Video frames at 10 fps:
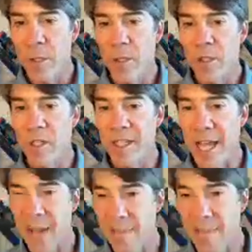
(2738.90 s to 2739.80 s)

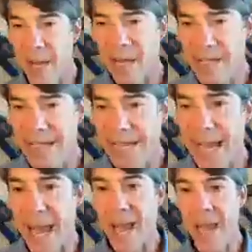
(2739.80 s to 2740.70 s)
Zedba
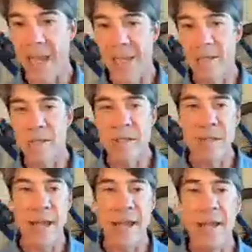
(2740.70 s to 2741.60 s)
DA
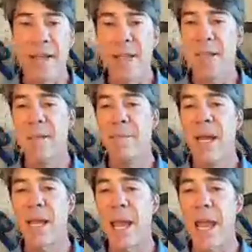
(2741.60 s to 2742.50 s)
says
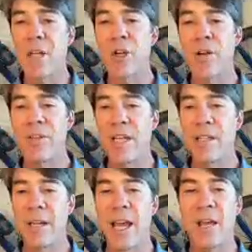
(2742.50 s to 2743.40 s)
my HRV
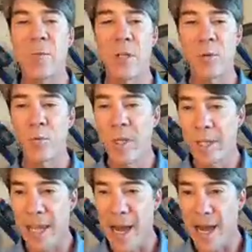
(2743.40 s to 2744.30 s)
today was
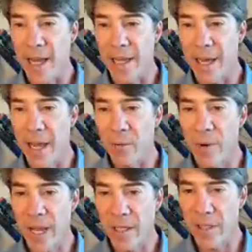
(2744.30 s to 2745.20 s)
really high. I
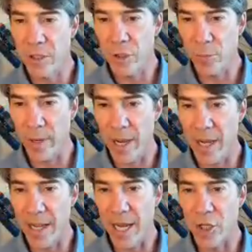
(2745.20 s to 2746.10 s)
read super
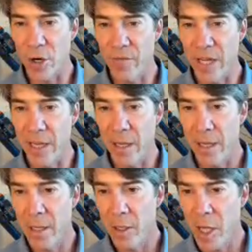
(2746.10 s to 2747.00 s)
high HRV
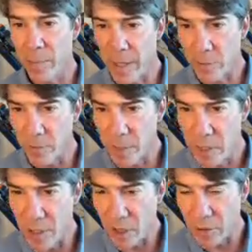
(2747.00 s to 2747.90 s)
can be the
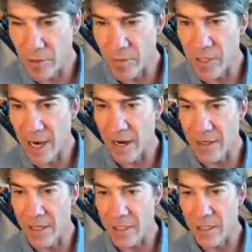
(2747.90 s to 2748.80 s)
result of
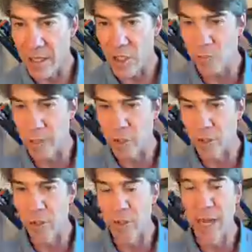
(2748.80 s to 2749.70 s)
tiredness,
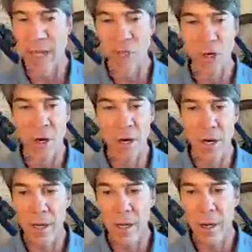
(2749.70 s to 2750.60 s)
especially when
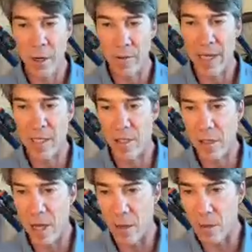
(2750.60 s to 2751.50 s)
HR heart rate is
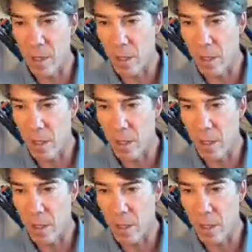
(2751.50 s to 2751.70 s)
low.